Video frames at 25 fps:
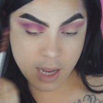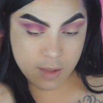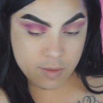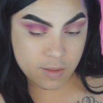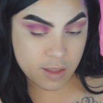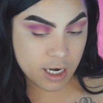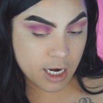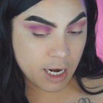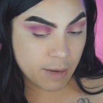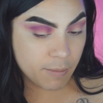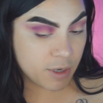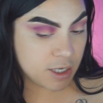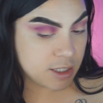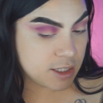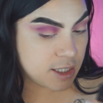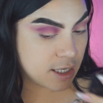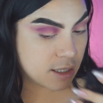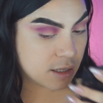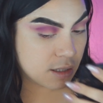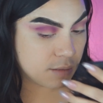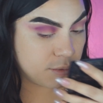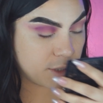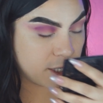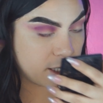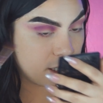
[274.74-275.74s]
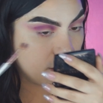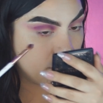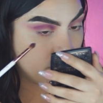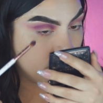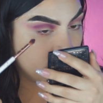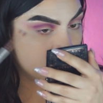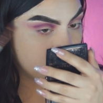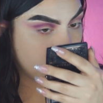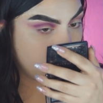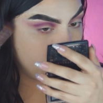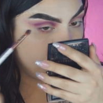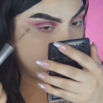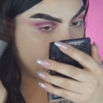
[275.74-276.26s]
And then I'm going to take the blending
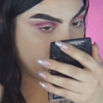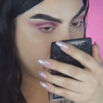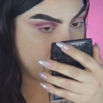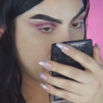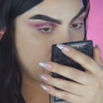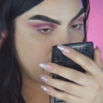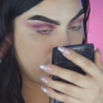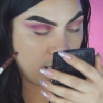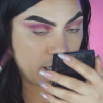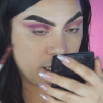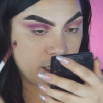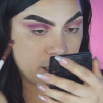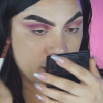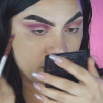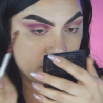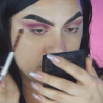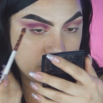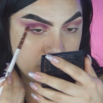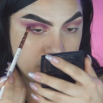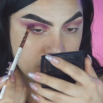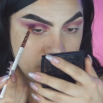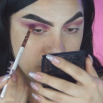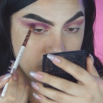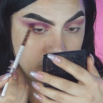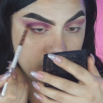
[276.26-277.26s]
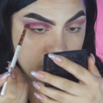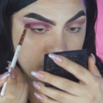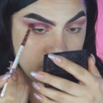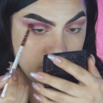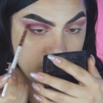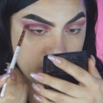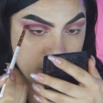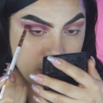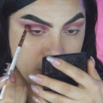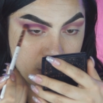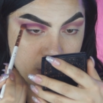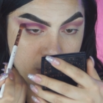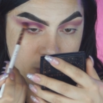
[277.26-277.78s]
brush and blend it in to
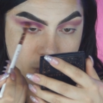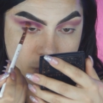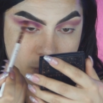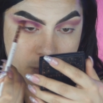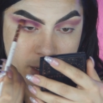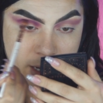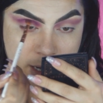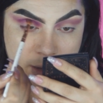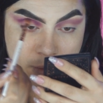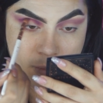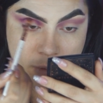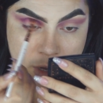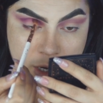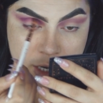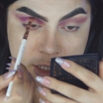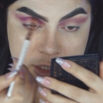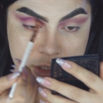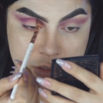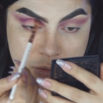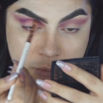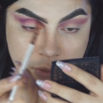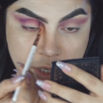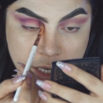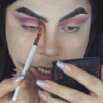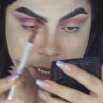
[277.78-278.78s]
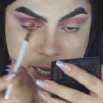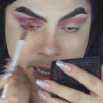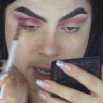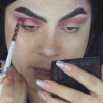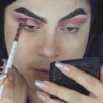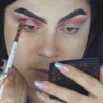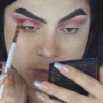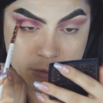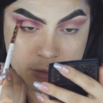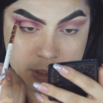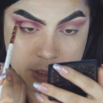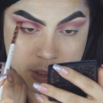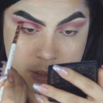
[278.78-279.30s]
where I want it to wing
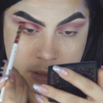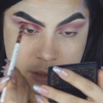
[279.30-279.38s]
out.